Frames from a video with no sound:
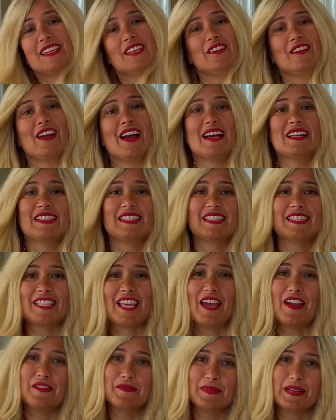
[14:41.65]
you guys
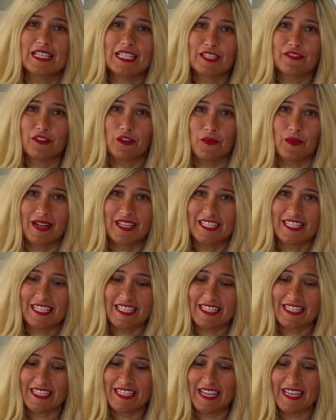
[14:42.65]
so much for
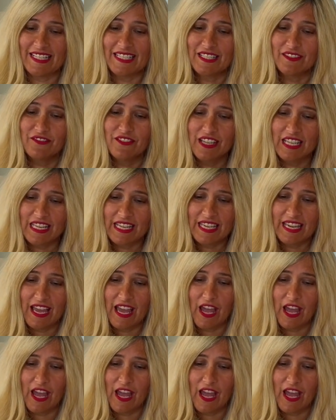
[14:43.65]
watching today's video,